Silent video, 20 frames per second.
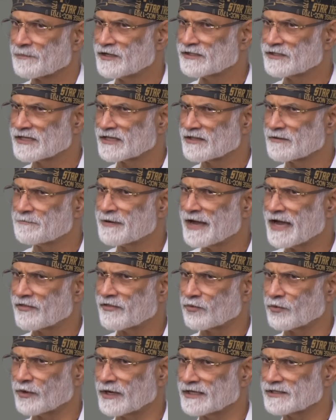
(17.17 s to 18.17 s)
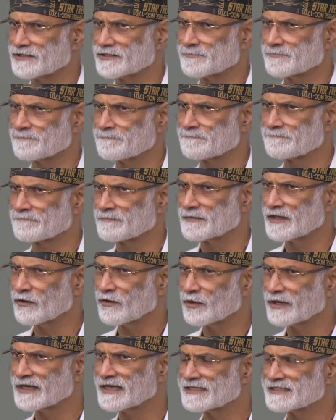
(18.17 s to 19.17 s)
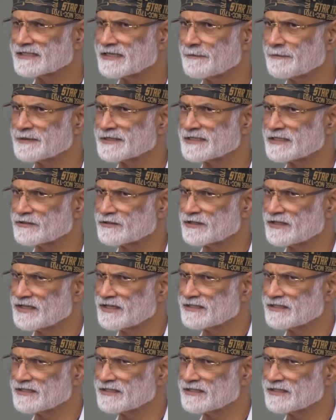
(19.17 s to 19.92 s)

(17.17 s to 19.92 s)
These are the pathways. Another one gets up and says,